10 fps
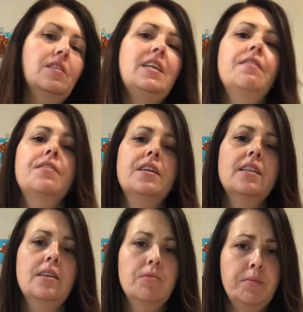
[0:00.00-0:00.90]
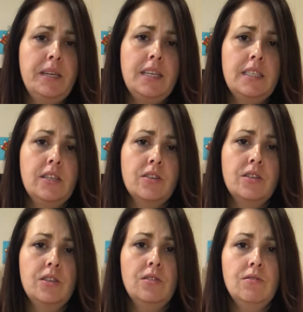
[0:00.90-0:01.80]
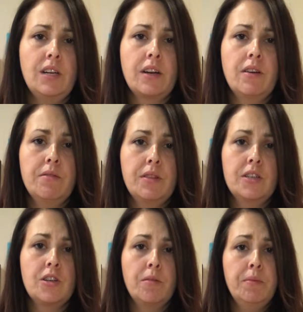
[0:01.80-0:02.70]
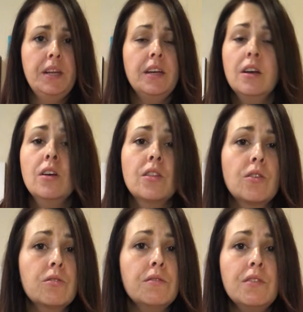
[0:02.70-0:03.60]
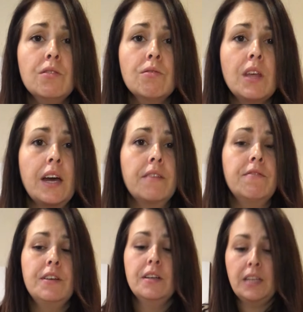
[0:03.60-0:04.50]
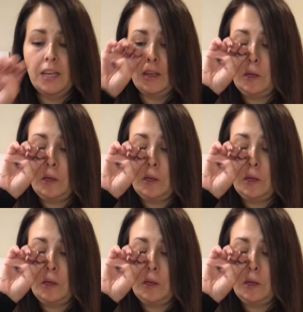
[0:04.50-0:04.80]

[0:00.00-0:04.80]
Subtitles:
definitely will be easier to decorate with a Sharpie. Those of you that feel like